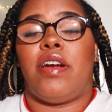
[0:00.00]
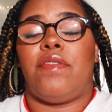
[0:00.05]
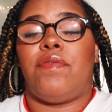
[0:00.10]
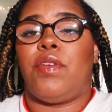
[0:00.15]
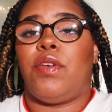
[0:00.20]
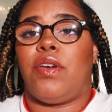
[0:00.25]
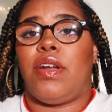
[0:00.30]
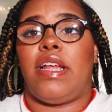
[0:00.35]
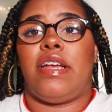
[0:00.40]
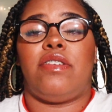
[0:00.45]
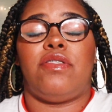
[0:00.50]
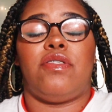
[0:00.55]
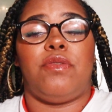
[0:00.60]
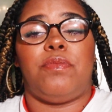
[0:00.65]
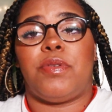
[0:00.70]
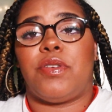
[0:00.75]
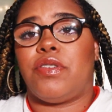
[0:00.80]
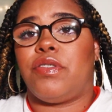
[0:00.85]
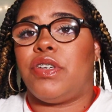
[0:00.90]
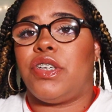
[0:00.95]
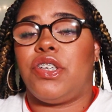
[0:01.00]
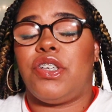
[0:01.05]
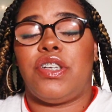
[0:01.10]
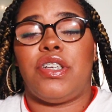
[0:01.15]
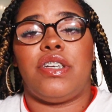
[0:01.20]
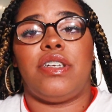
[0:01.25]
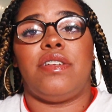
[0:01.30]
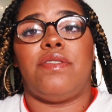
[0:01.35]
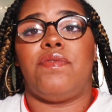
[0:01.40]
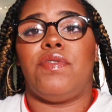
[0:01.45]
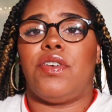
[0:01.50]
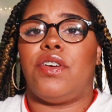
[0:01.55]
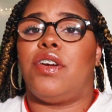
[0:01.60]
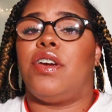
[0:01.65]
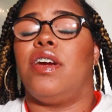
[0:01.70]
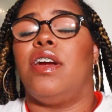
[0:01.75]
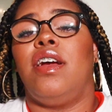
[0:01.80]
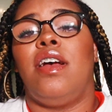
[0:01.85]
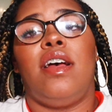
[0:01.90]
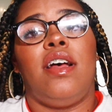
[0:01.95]
If you're super Christian, if
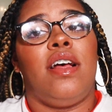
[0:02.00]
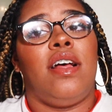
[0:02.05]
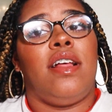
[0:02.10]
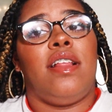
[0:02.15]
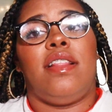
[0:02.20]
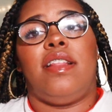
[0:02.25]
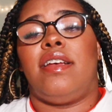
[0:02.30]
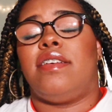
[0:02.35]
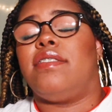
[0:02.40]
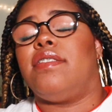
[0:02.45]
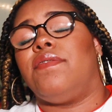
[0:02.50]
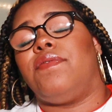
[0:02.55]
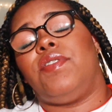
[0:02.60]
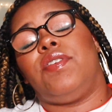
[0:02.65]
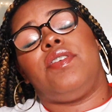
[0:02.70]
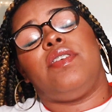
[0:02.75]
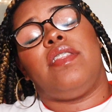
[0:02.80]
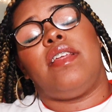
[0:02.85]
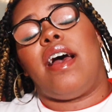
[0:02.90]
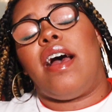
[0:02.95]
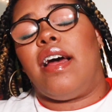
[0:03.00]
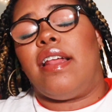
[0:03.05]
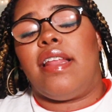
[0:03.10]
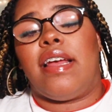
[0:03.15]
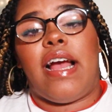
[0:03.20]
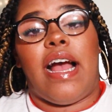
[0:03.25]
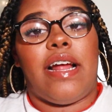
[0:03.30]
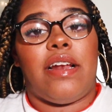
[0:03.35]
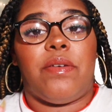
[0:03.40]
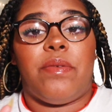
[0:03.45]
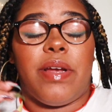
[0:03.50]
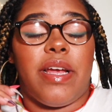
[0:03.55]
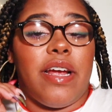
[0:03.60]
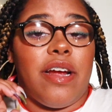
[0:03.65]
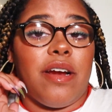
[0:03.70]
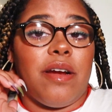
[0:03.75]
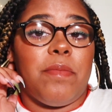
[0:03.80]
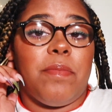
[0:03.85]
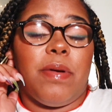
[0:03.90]
you're this, if you're that, I don't care.